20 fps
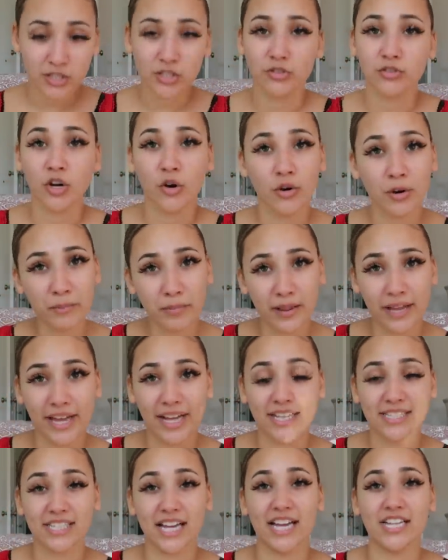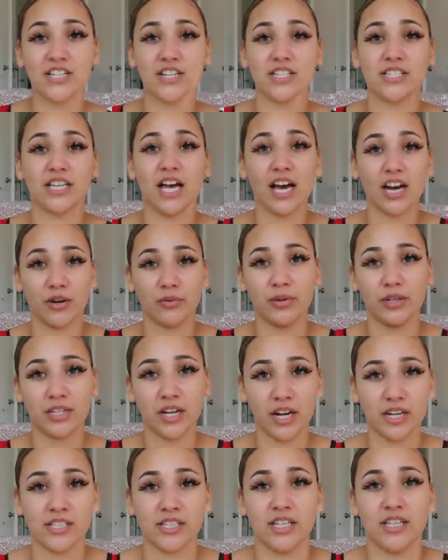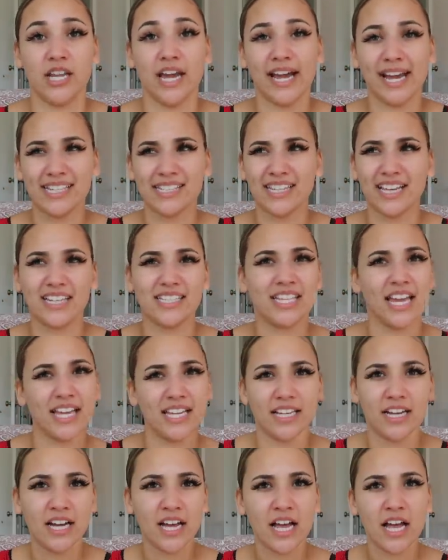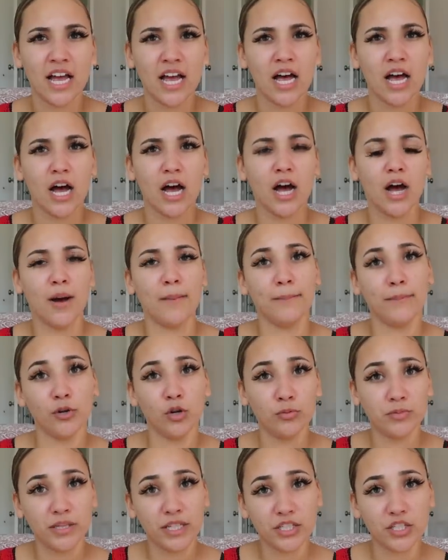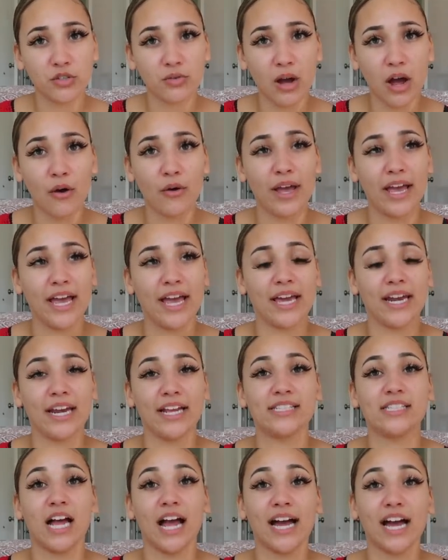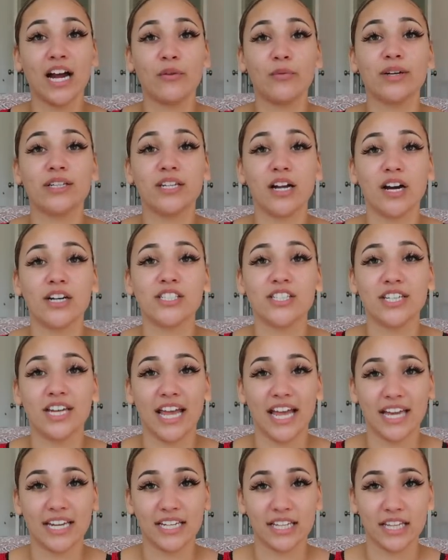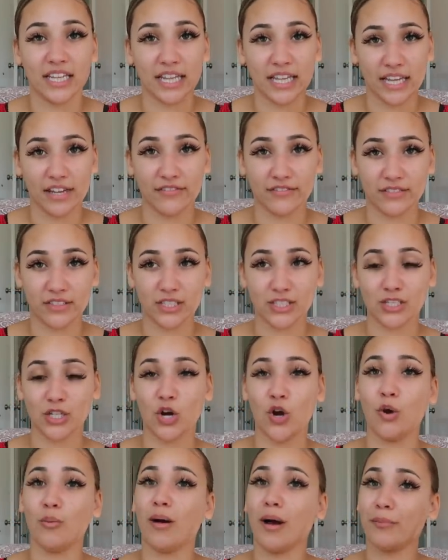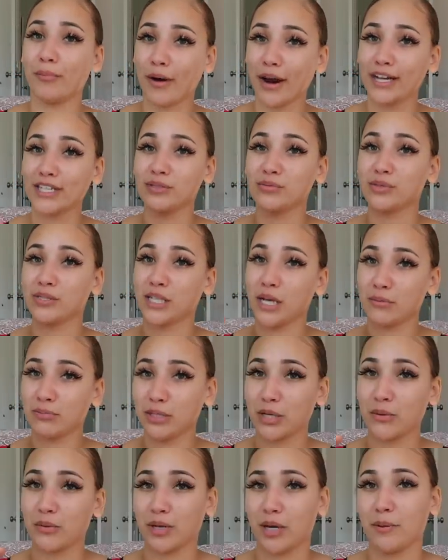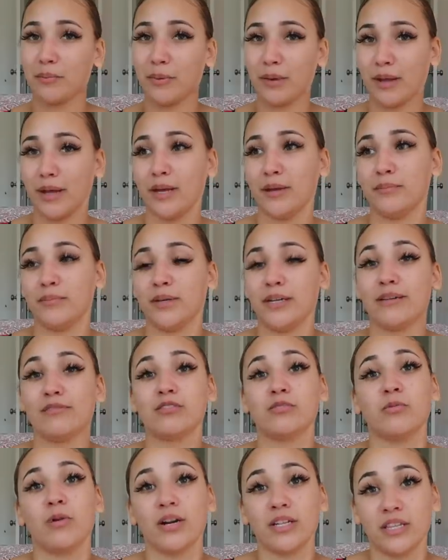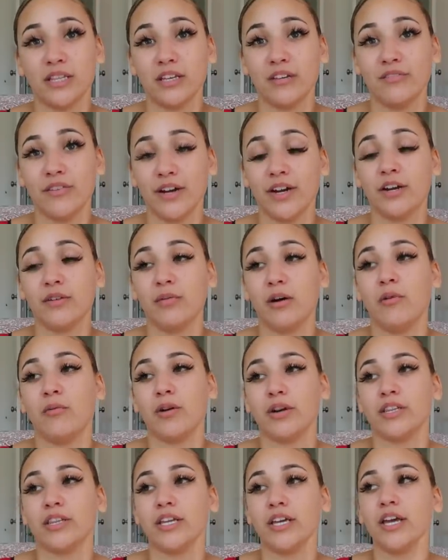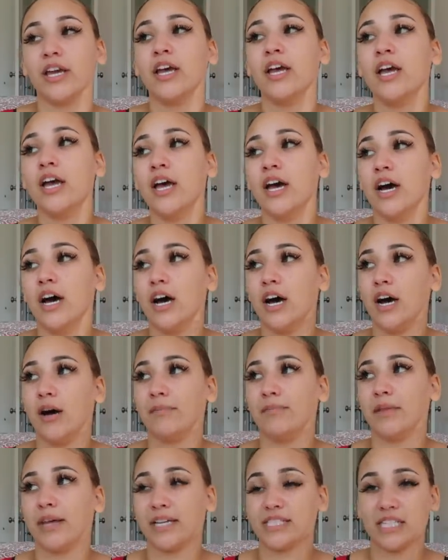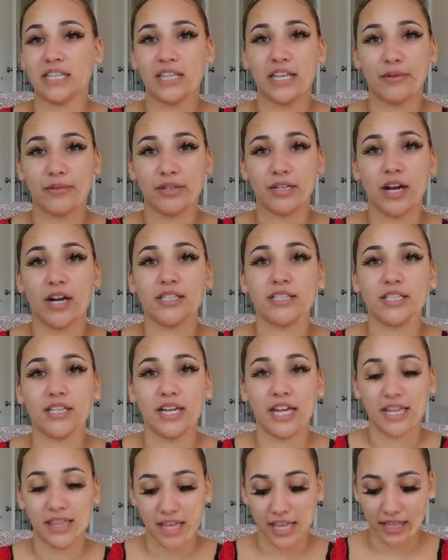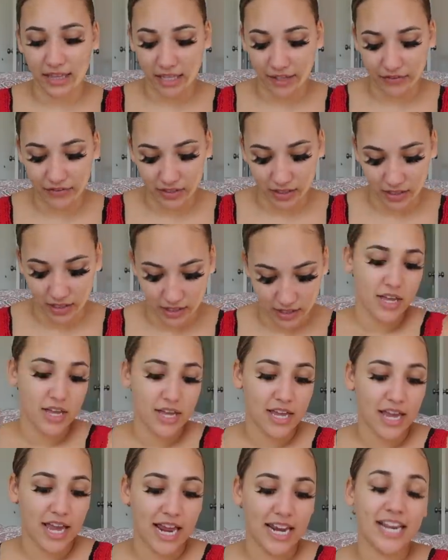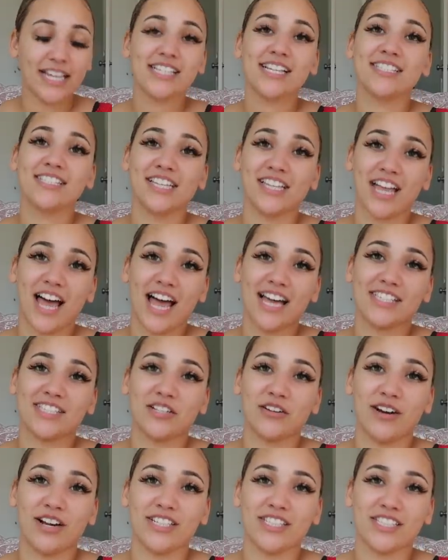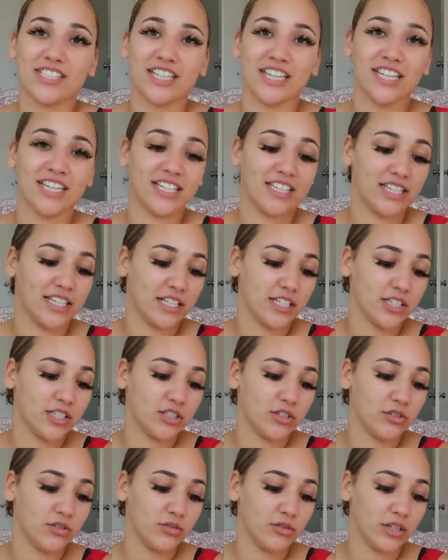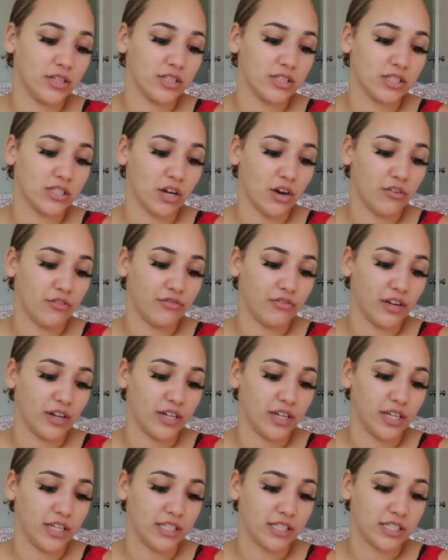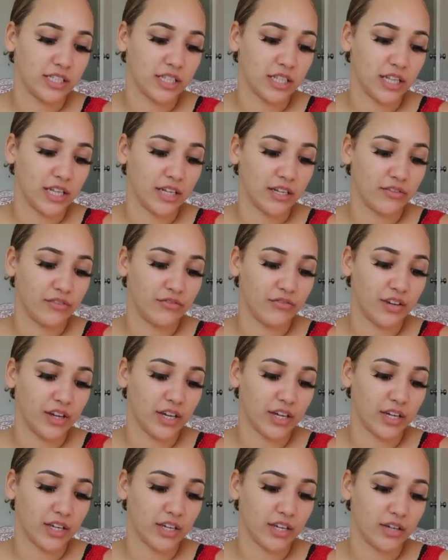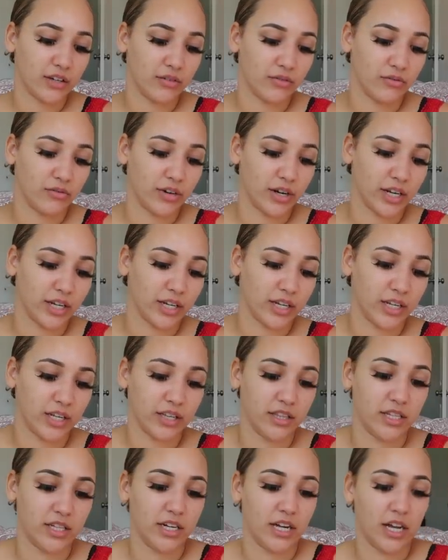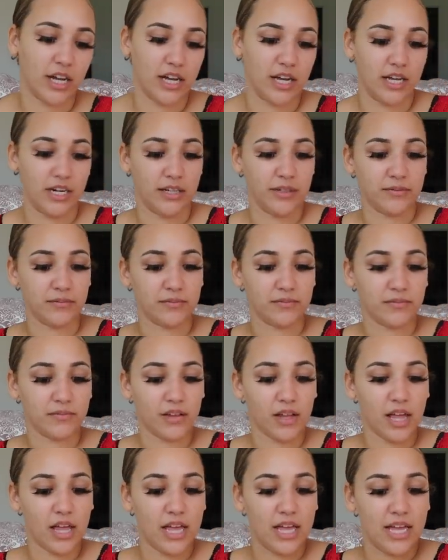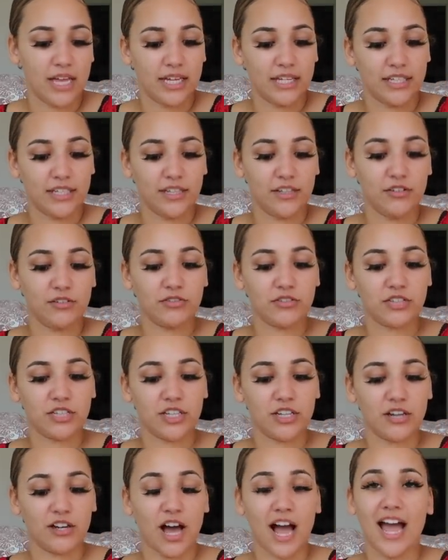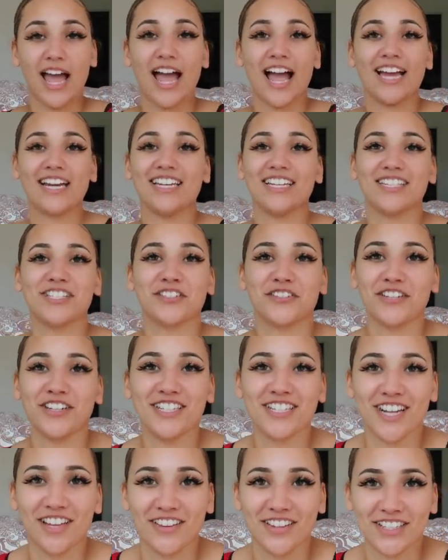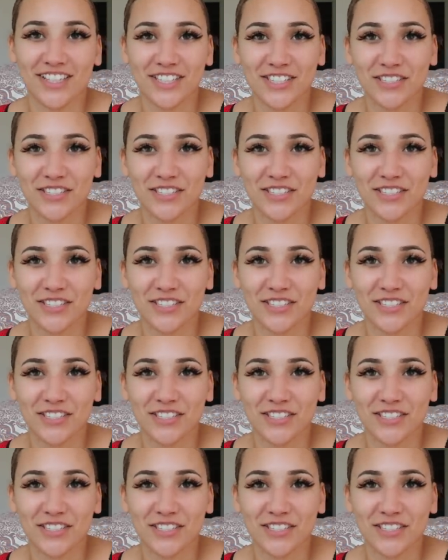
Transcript: So no implants. I just got a reduction. I guess they take um, boob tissue out and it's I got a reduction and a lift. So my price was up there when I paid, but it was worth it, very well worth it. Um, like I said, they reduced it and they lifted it. And this is the last question. This dude is so funny. Slick Vic Rick Vidon. Do you still, I had to screenshot this